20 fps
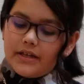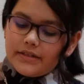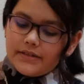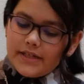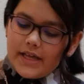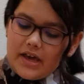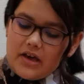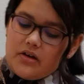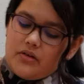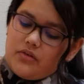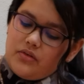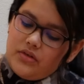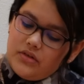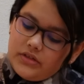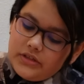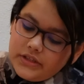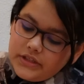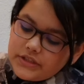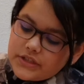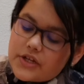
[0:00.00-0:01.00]
Now,
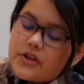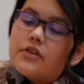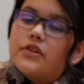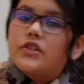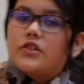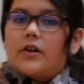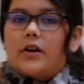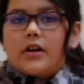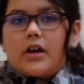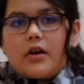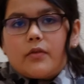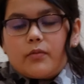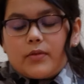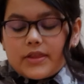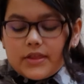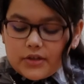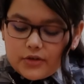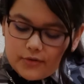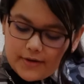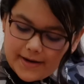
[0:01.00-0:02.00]
to start off
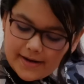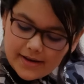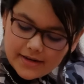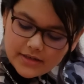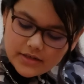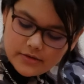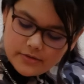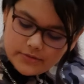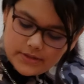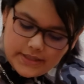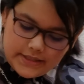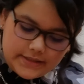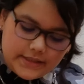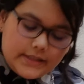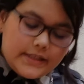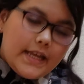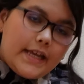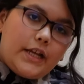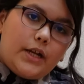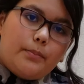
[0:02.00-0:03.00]
with the crayon, you'll need
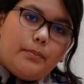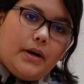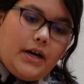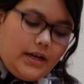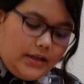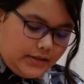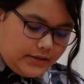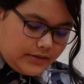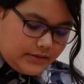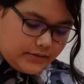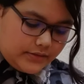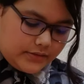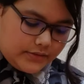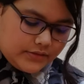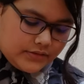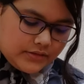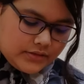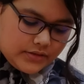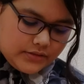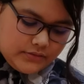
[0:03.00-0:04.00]
to take your pot,
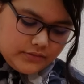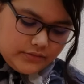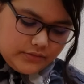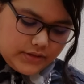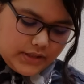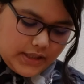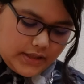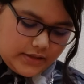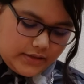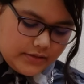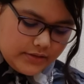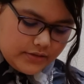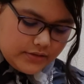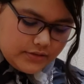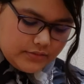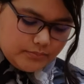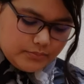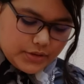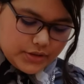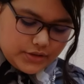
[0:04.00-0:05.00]
and take
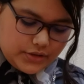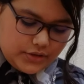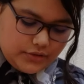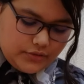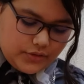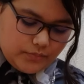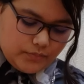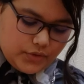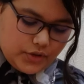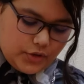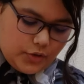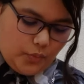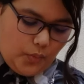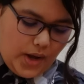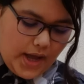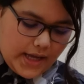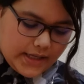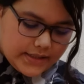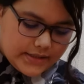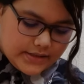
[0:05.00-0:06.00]
your
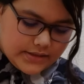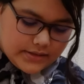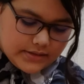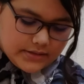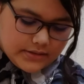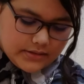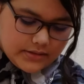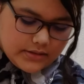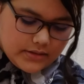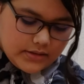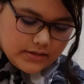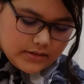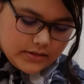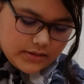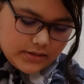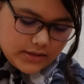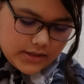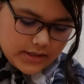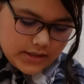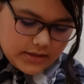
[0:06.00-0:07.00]
wax
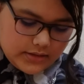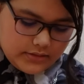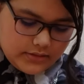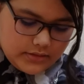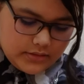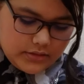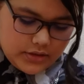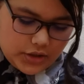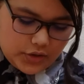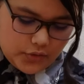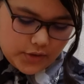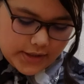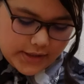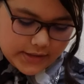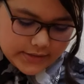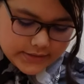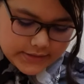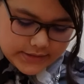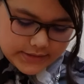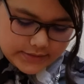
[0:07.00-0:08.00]
and your
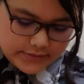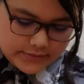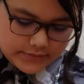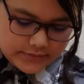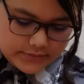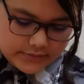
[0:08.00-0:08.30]
crayons in.